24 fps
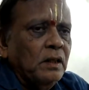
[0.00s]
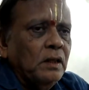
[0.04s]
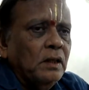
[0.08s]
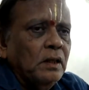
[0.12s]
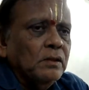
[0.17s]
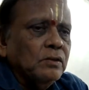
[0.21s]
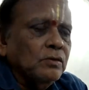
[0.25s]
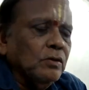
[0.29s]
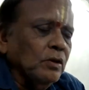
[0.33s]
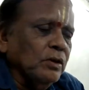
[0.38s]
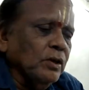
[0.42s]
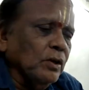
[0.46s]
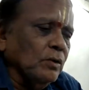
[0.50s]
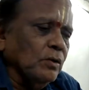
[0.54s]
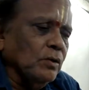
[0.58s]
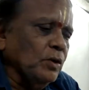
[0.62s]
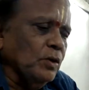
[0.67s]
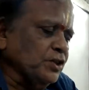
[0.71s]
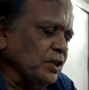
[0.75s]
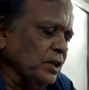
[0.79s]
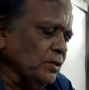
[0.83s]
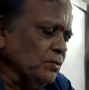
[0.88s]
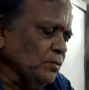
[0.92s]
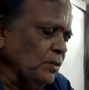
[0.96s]
So the
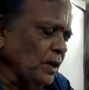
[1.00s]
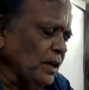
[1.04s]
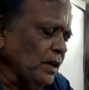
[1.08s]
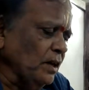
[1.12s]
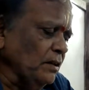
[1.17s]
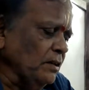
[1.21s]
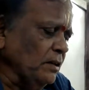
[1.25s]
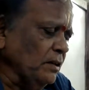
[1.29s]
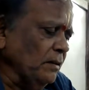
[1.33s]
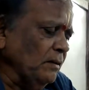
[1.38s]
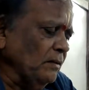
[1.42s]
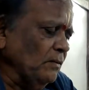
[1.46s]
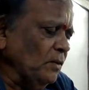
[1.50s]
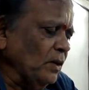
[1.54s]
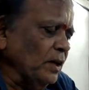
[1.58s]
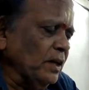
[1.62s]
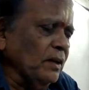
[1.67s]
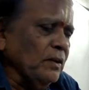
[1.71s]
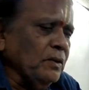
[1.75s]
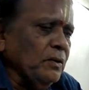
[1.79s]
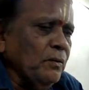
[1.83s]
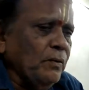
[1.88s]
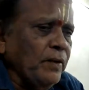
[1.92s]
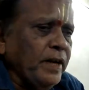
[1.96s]
question is, one of
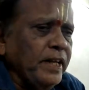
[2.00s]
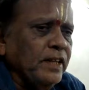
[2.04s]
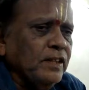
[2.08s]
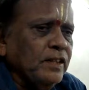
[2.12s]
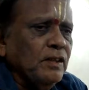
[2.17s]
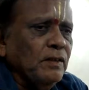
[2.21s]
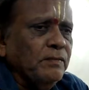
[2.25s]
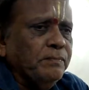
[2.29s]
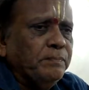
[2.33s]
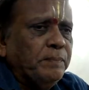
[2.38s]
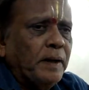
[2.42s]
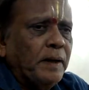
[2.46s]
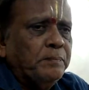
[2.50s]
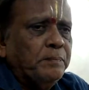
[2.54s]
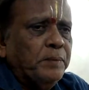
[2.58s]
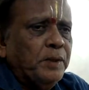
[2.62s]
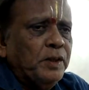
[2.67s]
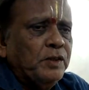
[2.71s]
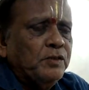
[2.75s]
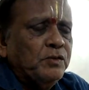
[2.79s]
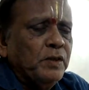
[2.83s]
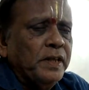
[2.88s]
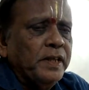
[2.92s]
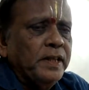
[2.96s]
the ways of
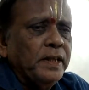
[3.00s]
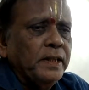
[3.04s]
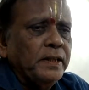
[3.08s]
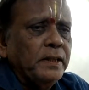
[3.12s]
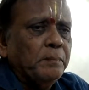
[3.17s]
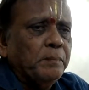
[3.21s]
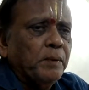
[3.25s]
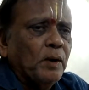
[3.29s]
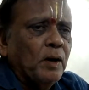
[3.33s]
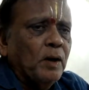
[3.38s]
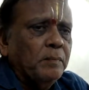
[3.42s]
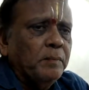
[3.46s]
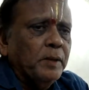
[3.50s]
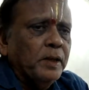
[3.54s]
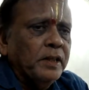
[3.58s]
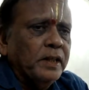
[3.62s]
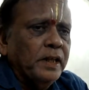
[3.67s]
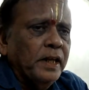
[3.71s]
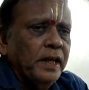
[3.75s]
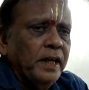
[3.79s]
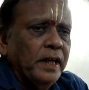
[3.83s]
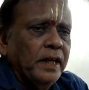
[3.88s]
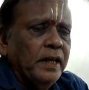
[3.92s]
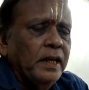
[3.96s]
perpetuating the
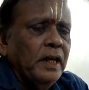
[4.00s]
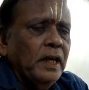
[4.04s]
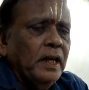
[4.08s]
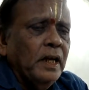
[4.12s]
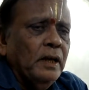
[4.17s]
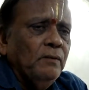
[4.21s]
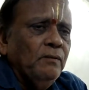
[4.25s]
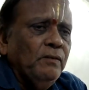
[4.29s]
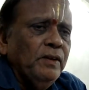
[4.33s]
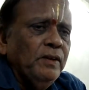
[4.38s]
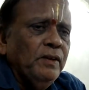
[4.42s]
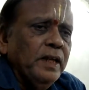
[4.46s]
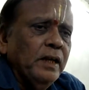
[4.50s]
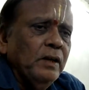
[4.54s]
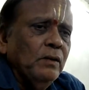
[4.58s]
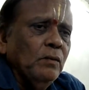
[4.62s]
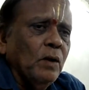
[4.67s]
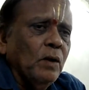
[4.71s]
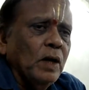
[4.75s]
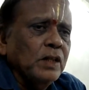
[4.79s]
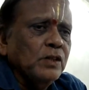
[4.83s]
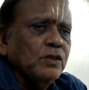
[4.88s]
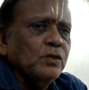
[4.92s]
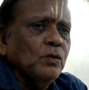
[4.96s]
property within
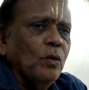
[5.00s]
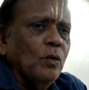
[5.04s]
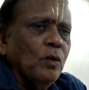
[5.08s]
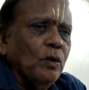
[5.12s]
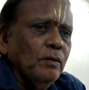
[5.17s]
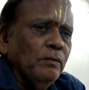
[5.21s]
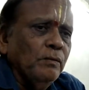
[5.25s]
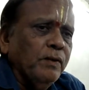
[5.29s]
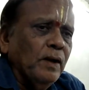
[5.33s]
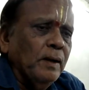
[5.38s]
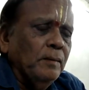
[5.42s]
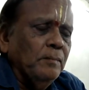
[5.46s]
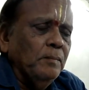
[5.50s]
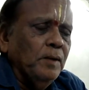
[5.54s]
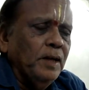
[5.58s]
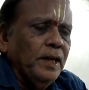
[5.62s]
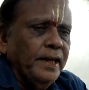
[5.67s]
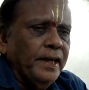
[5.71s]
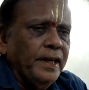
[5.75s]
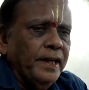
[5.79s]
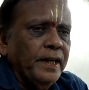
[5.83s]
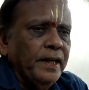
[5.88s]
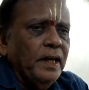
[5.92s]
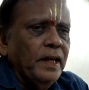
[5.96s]
one's own
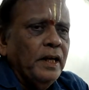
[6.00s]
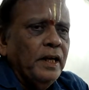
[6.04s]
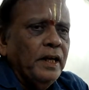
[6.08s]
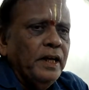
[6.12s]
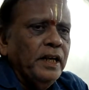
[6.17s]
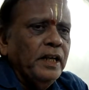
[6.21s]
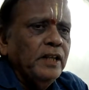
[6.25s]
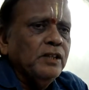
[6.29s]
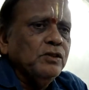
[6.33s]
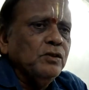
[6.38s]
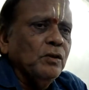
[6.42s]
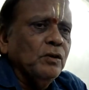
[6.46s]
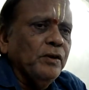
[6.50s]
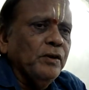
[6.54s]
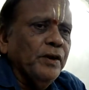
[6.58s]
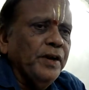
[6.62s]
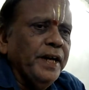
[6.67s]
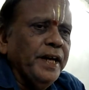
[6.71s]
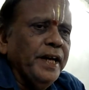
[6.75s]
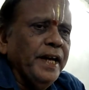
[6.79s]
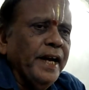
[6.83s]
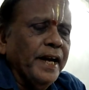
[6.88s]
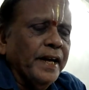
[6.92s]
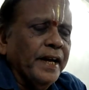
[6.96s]
family is to
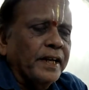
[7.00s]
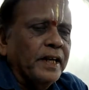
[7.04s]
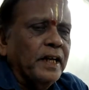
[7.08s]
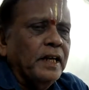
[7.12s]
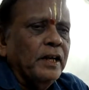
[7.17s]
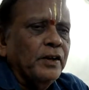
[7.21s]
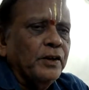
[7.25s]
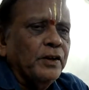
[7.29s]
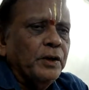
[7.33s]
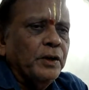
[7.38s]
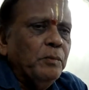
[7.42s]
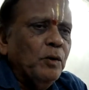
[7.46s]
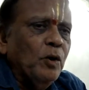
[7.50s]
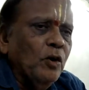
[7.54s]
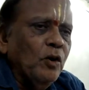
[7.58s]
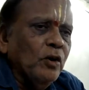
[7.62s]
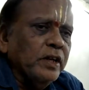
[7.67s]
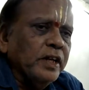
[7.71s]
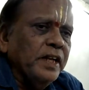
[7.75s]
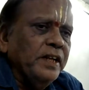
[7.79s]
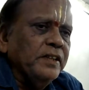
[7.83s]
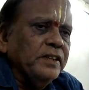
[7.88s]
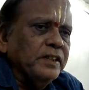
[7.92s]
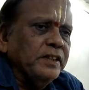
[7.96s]
create remote
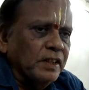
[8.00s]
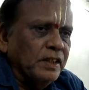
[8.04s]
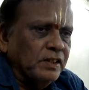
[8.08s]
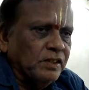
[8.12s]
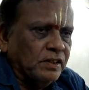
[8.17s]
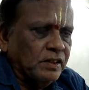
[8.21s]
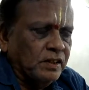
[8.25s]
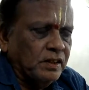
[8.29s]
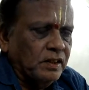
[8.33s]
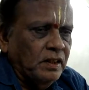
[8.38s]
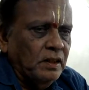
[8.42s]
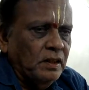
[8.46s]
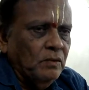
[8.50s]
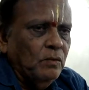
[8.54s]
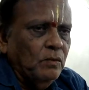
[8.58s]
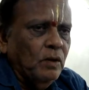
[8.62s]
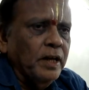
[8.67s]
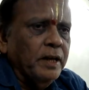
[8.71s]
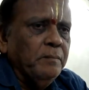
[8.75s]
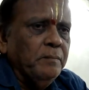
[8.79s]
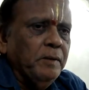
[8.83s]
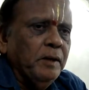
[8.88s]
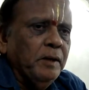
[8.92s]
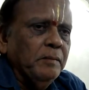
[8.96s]
interests. What do you
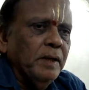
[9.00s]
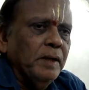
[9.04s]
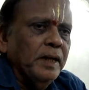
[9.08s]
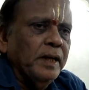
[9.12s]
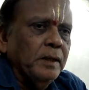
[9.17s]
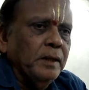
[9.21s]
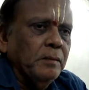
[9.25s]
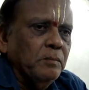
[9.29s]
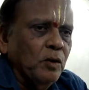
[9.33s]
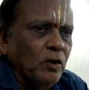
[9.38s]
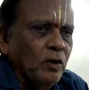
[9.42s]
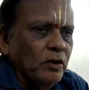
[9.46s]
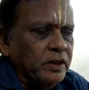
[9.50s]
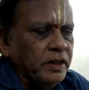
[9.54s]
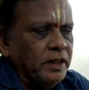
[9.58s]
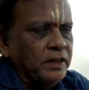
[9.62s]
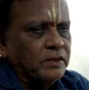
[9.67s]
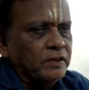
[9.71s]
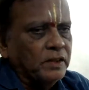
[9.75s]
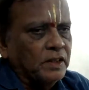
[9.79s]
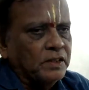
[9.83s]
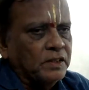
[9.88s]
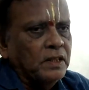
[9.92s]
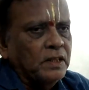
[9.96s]
mean by remote
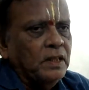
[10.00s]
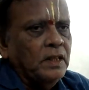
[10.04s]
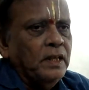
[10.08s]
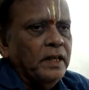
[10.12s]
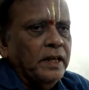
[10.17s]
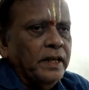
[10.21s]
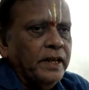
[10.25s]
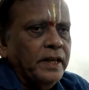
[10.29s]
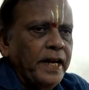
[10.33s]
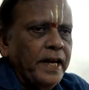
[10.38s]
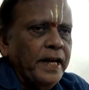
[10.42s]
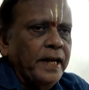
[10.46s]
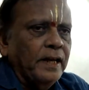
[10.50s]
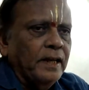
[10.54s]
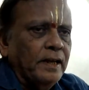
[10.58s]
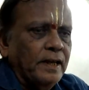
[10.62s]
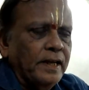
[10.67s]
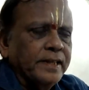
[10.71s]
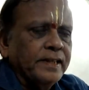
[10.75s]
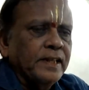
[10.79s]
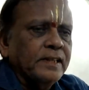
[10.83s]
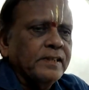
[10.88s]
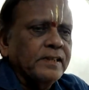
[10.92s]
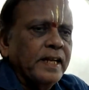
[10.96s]
interest? Let
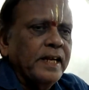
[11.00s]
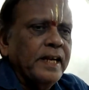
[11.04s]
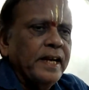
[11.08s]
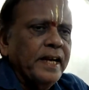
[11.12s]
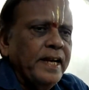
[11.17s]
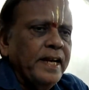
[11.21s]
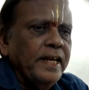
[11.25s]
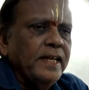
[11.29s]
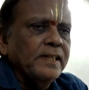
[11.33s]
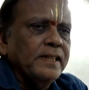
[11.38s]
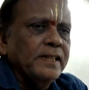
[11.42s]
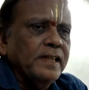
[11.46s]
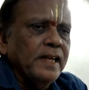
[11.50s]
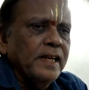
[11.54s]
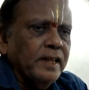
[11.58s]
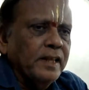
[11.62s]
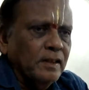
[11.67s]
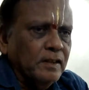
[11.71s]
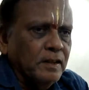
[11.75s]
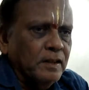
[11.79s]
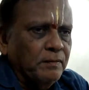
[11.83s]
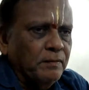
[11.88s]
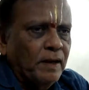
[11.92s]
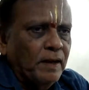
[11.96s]
us say A is the head of the
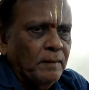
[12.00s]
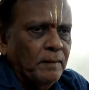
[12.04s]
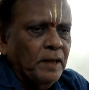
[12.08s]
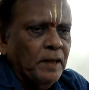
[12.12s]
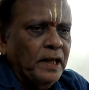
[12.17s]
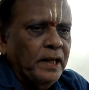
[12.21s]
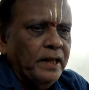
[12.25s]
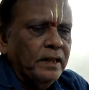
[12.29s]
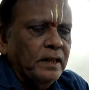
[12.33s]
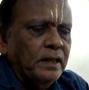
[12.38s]
family.